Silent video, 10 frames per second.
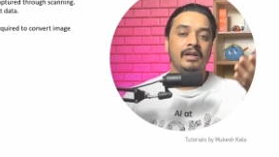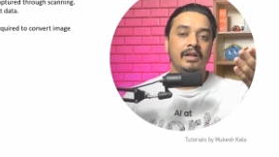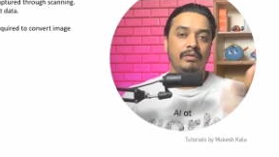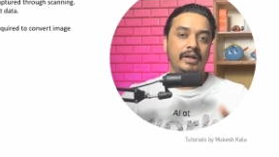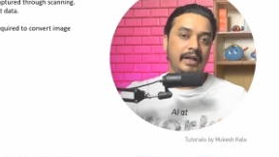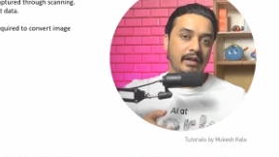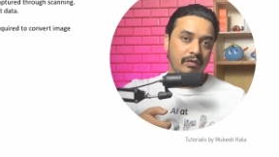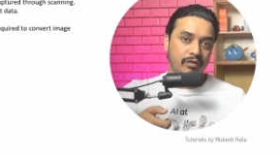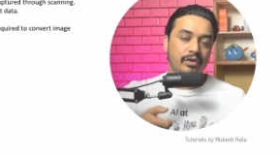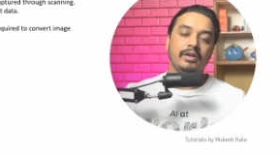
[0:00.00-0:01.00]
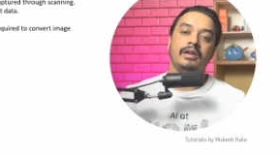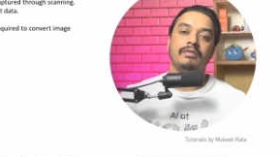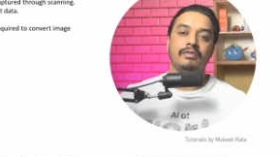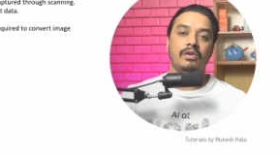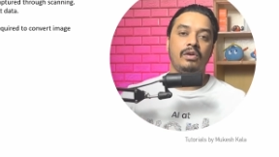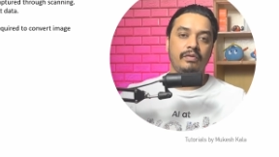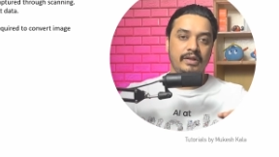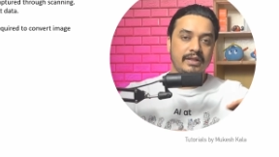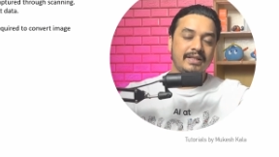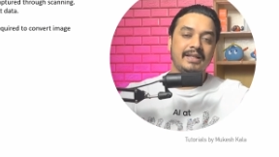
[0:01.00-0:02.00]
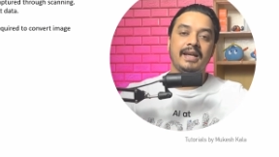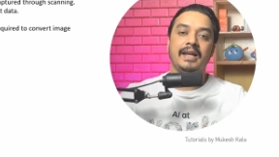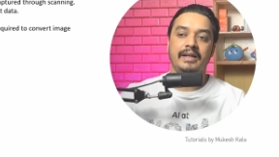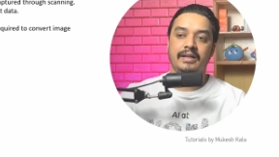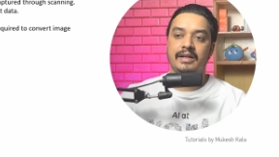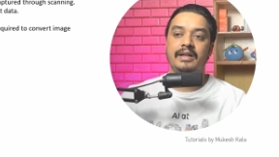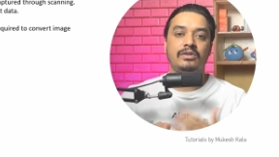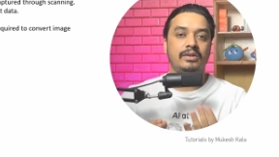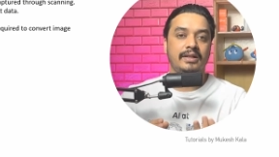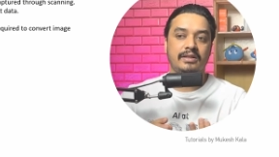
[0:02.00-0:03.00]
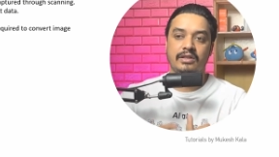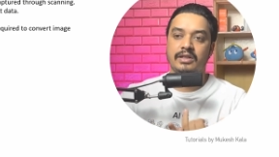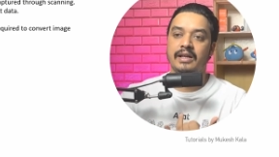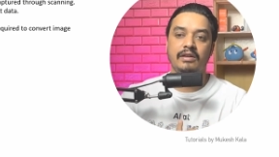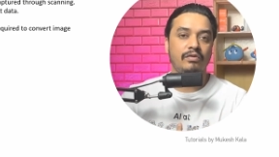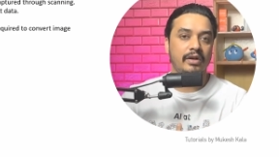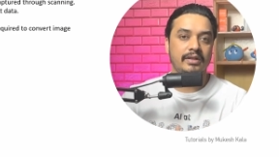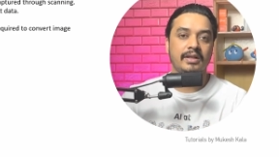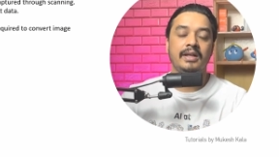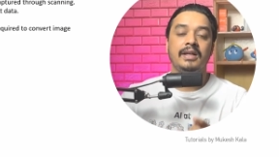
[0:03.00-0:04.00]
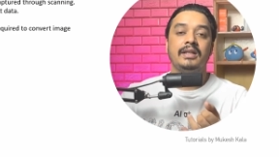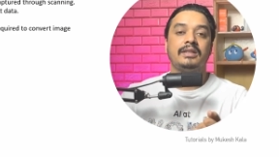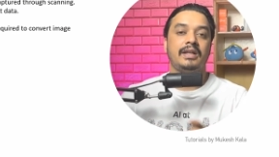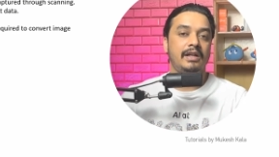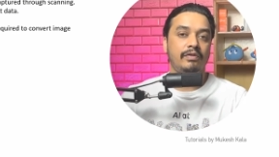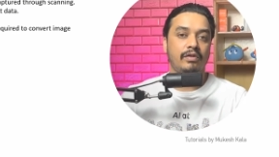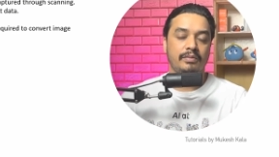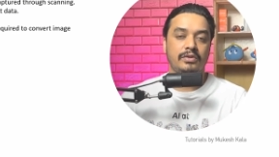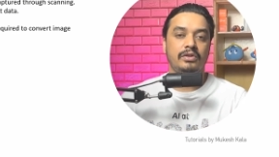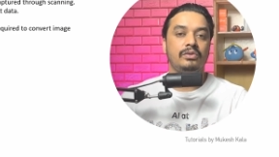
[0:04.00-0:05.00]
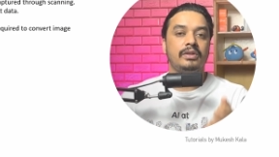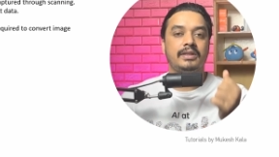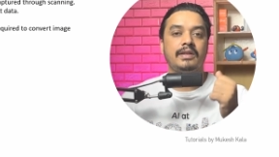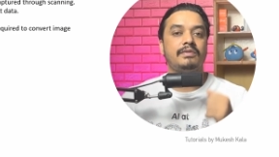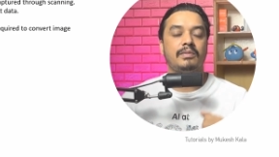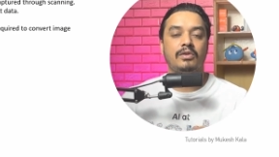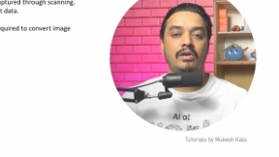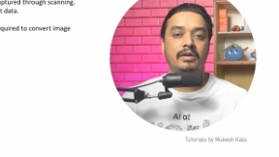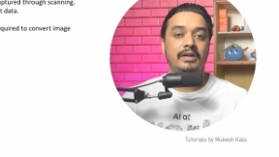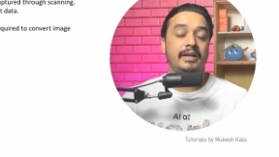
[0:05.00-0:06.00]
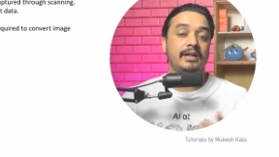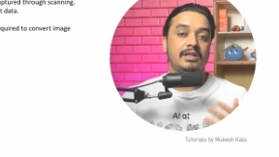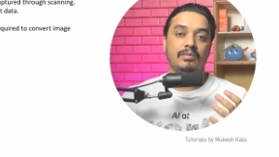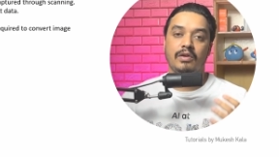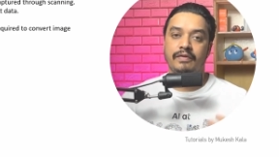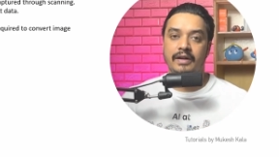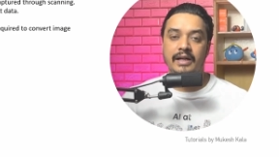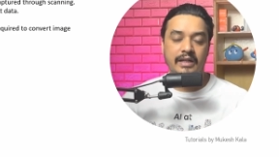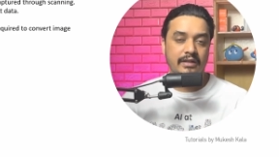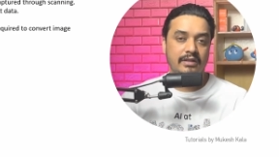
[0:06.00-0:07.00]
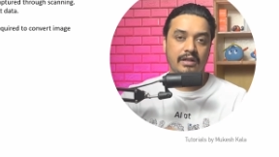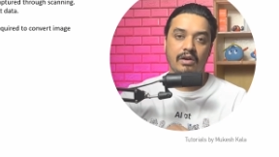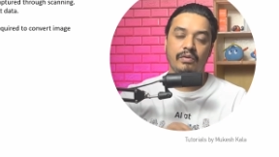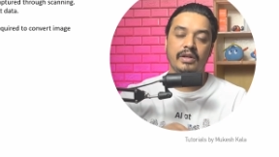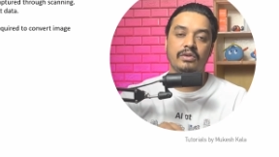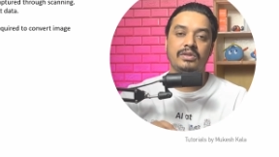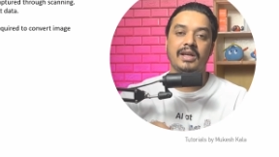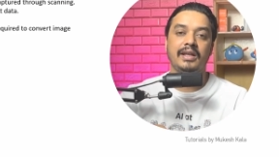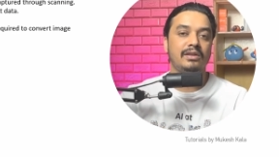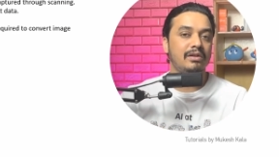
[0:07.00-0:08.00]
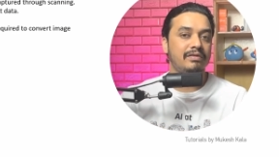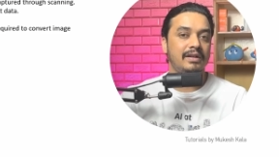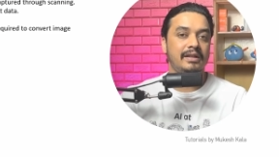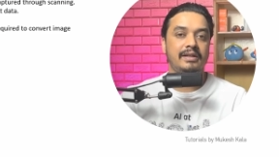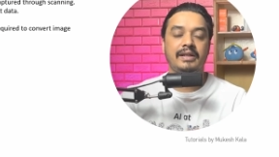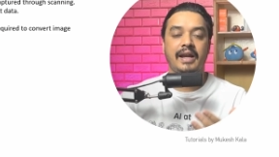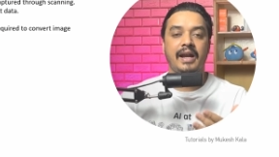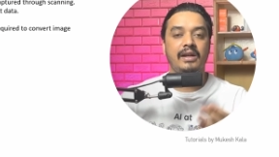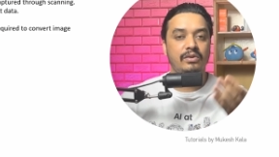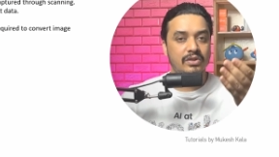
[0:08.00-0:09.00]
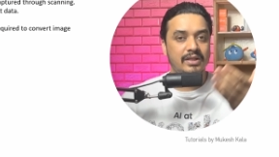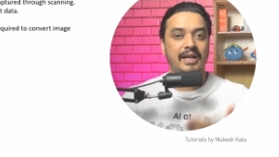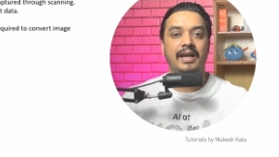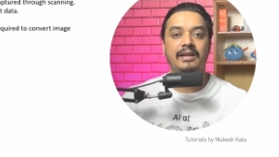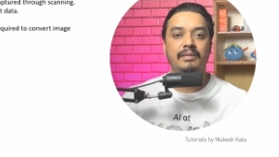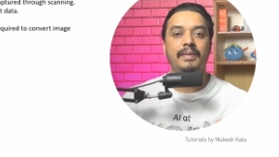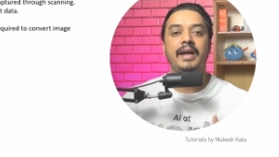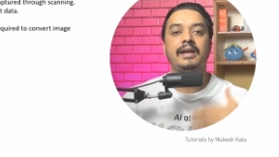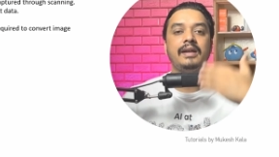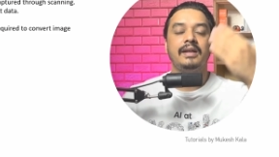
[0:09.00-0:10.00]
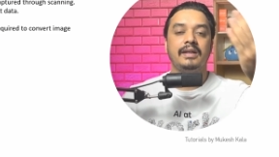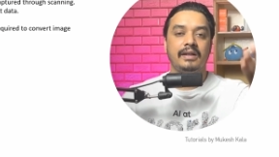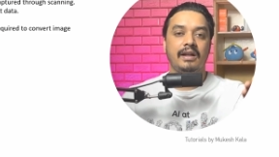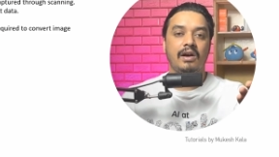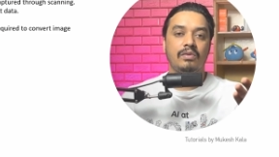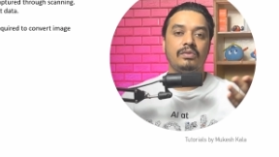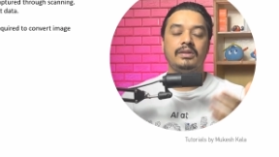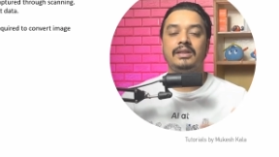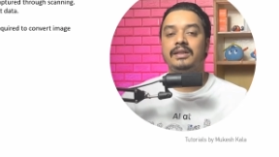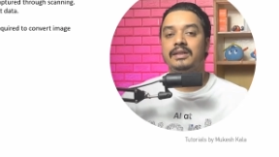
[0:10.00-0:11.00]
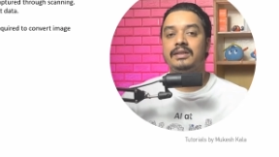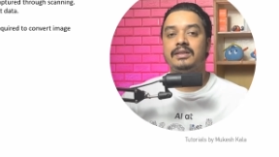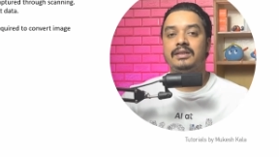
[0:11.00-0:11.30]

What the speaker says: We take a photograph or we just scan it, right? So that's a scan invoice. Signed forms, you receive some contracts, some offer letters. Now when you sign the offer letter and you scan it back, now the